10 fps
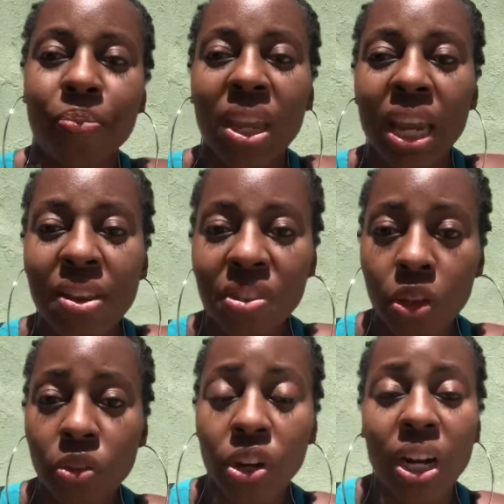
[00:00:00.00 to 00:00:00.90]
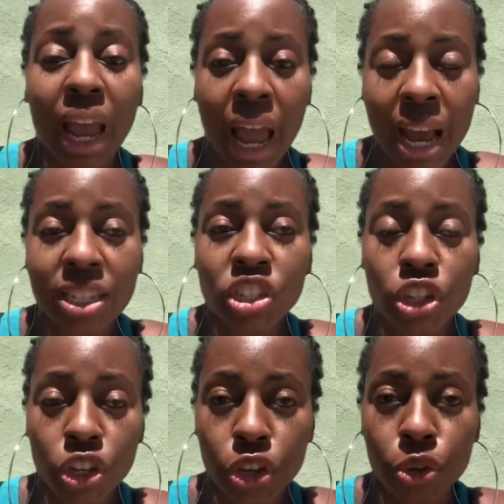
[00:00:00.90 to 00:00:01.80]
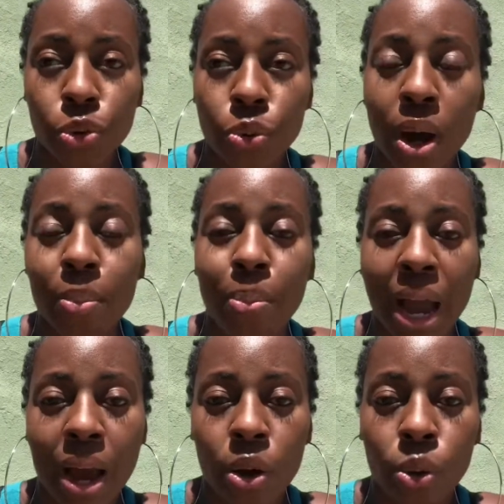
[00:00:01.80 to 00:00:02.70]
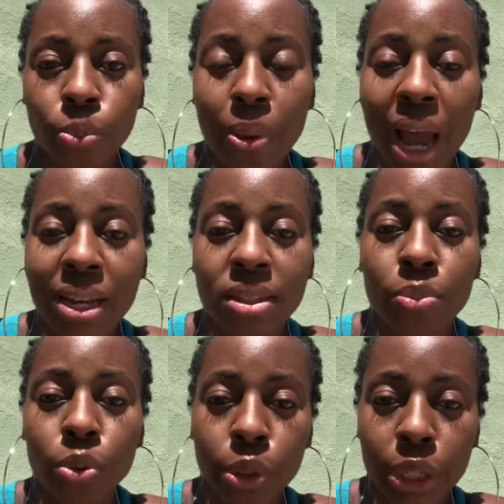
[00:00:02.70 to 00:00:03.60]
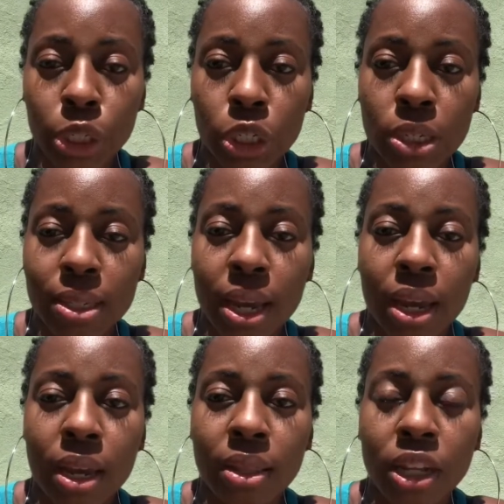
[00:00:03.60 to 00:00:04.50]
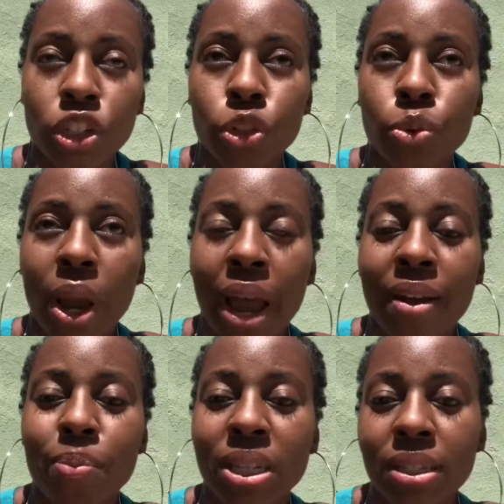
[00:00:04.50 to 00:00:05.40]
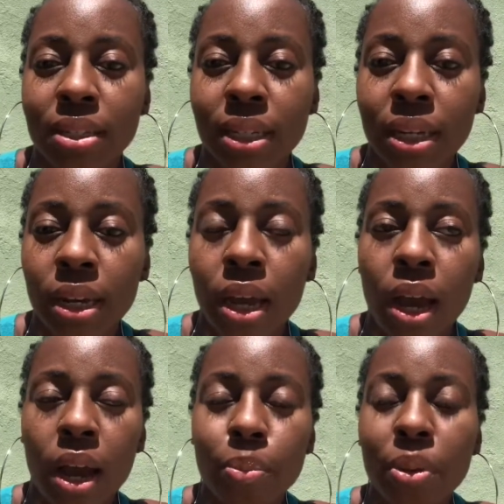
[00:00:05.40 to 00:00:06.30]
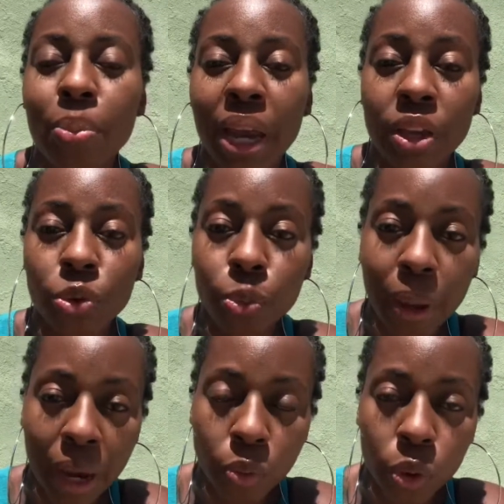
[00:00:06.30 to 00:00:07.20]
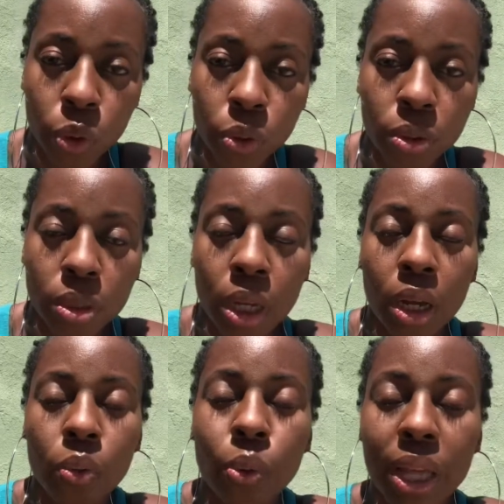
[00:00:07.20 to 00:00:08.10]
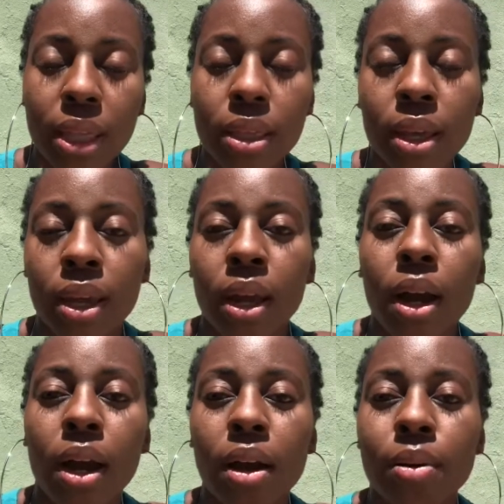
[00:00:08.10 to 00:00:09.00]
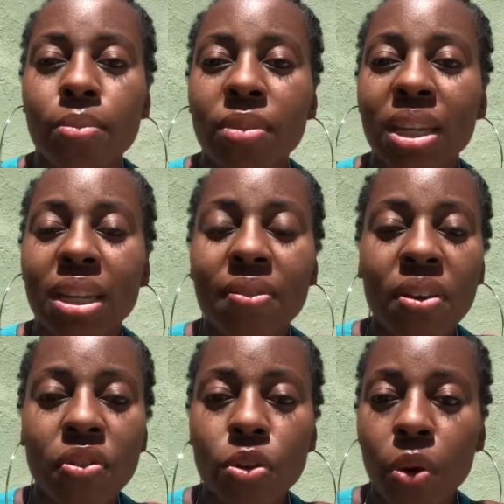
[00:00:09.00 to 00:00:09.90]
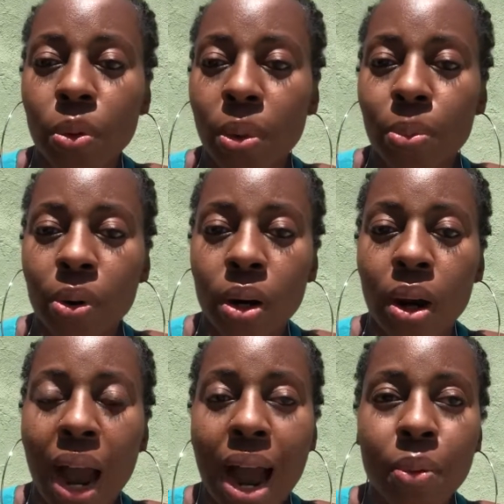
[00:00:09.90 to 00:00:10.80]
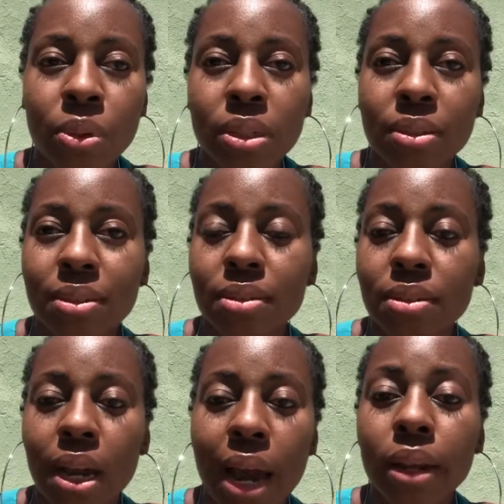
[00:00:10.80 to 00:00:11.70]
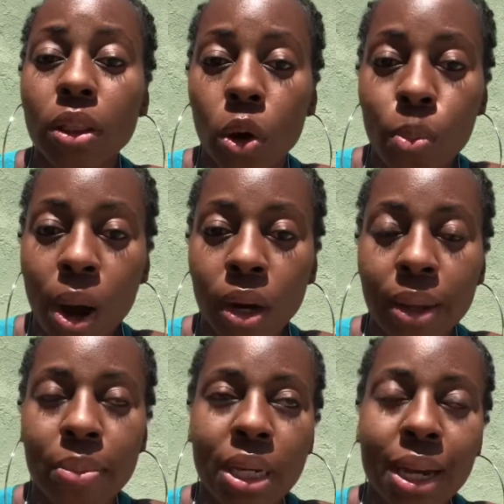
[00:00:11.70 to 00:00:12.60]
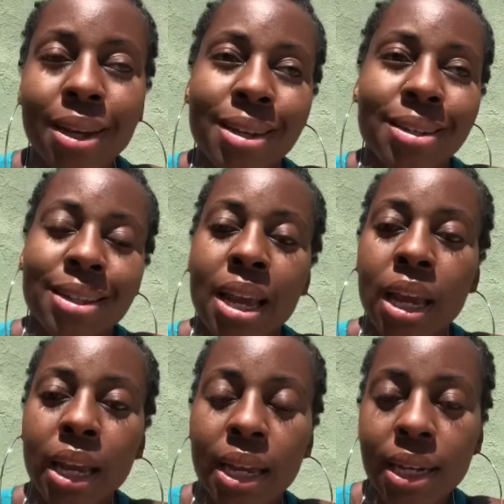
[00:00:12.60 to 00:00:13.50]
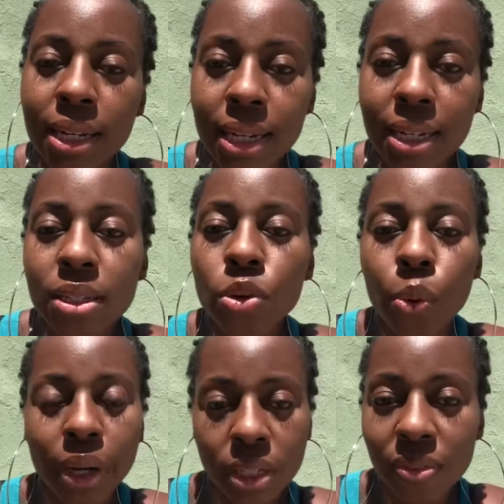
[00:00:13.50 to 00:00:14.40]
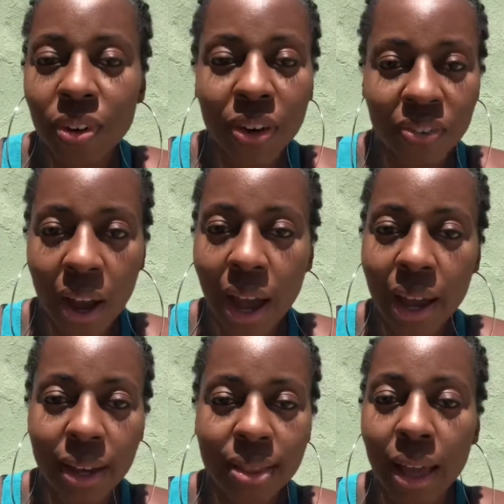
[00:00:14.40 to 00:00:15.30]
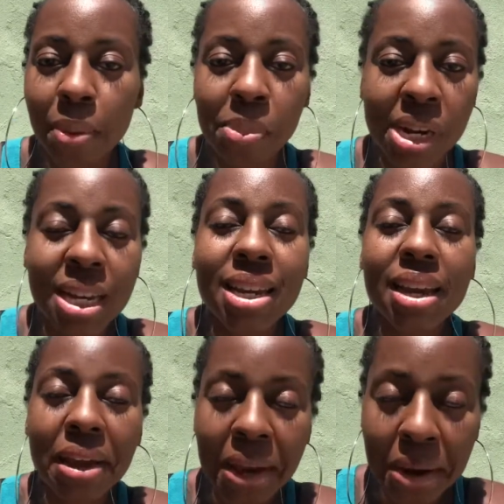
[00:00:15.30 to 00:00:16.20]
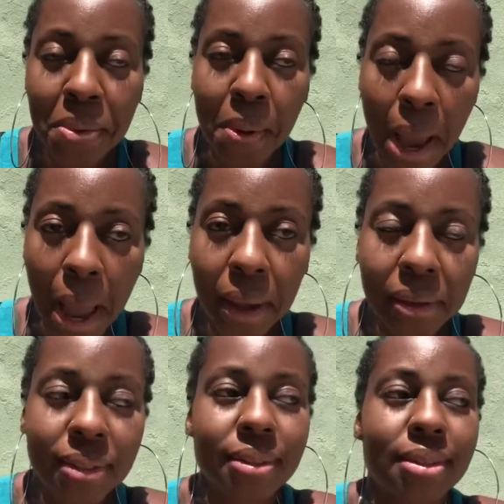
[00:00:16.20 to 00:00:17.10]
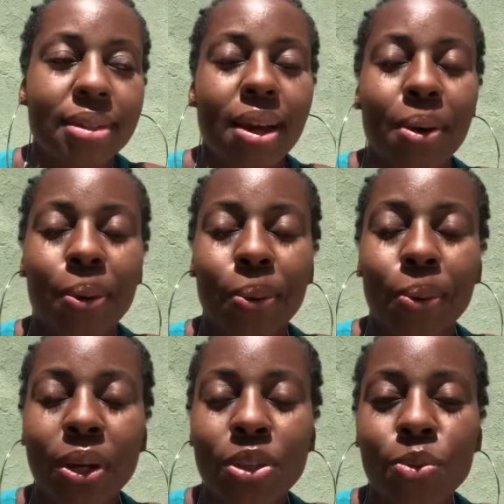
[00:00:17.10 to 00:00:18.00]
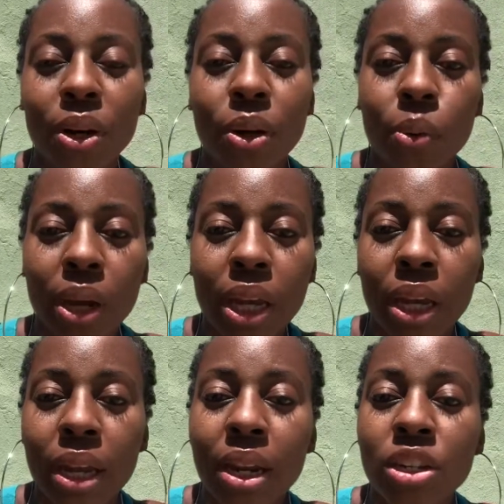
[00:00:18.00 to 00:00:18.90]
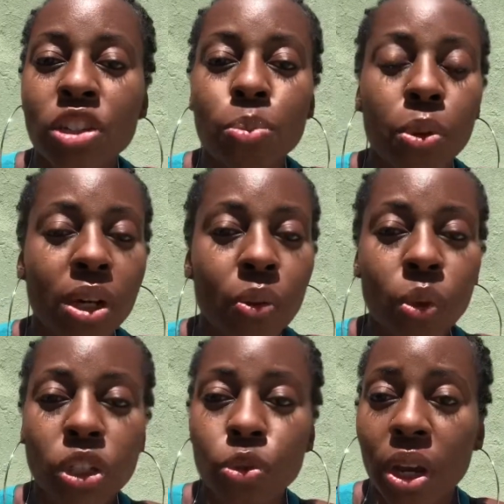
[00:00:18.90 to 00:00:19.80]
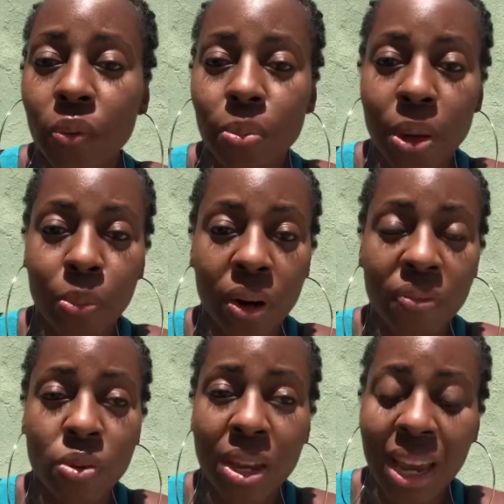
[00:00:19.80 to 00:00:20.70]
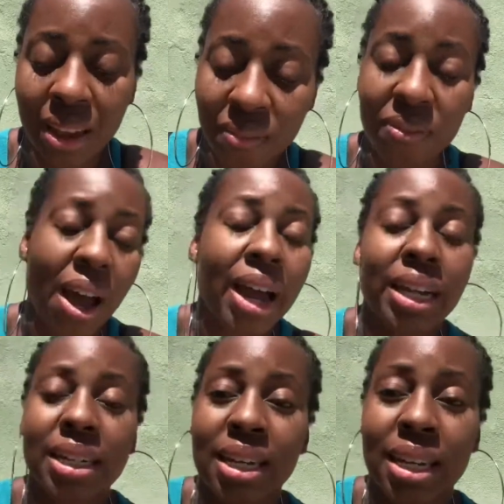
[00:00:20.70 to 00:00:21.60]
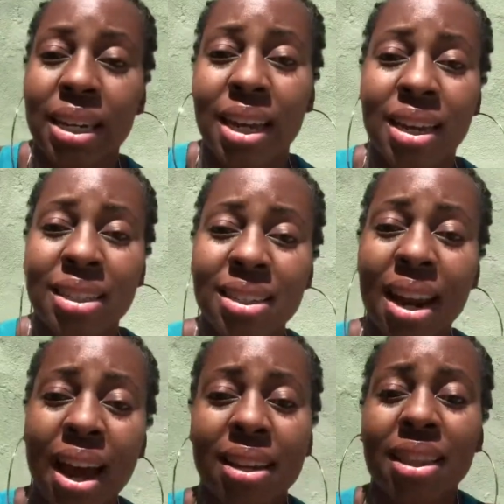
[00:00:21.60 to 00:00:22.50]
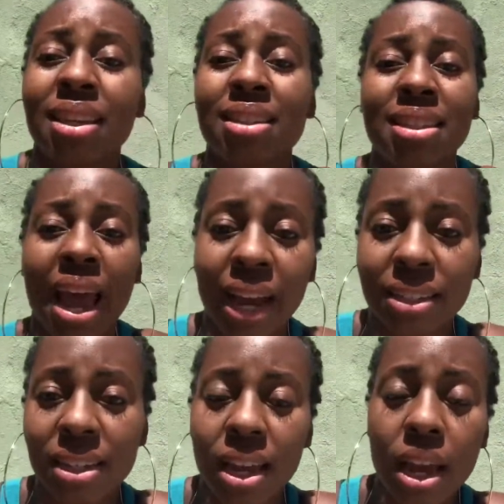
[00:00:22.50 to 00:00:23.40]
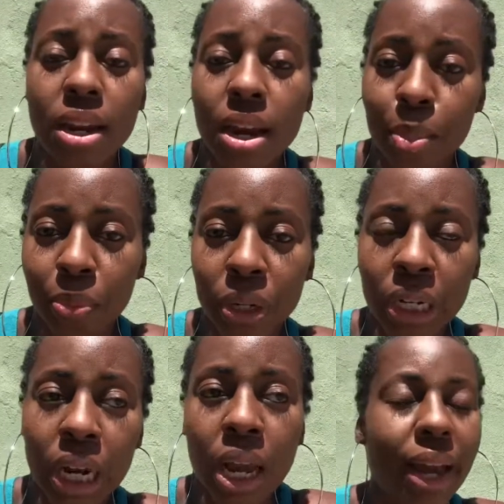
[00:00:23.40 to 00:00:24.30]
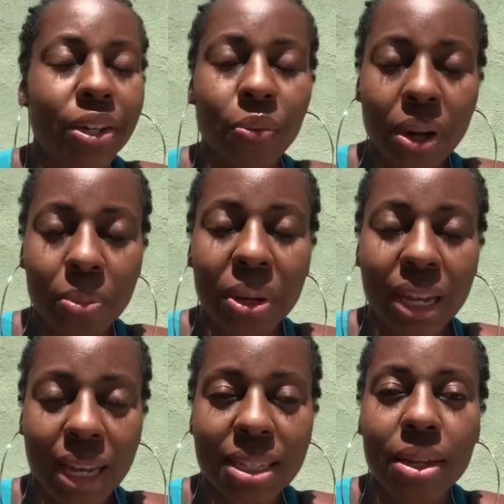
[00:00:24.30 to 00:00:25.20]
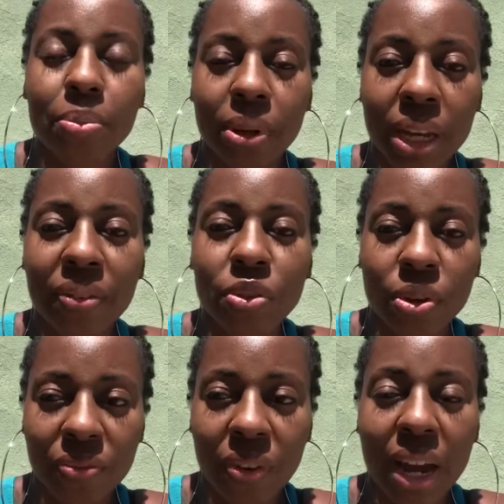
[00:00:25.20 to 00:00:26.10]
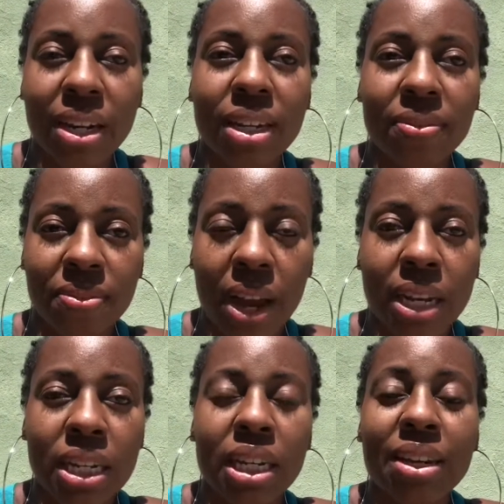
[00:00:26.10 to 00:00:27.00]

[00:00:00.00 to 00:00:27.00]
Even though they're going to ask you about past employers and that you have basically been paid through payroll with, even if you don't remember, I would kind of lowball it, because EDD is going to verify that money anyway. So you want to go ahead and just put in what you can remember. If you can't find it and it's not the exact number, I don't recommend guessing, but if you can find it, find it.